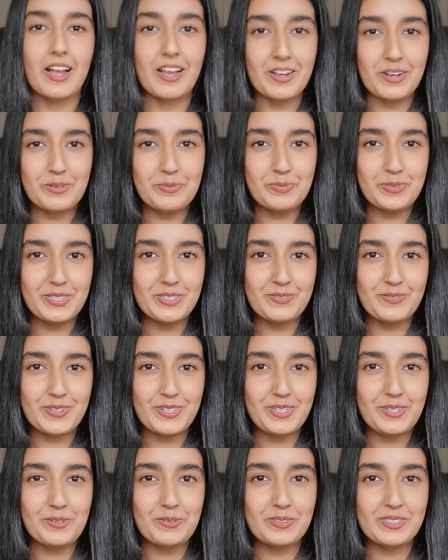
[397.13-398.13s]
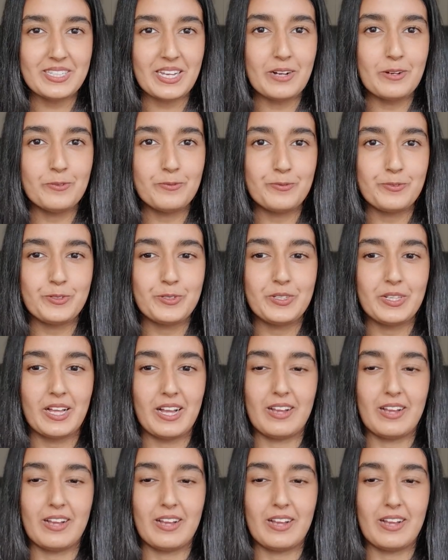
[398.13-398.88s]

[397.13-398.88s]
I hope this video was helpful.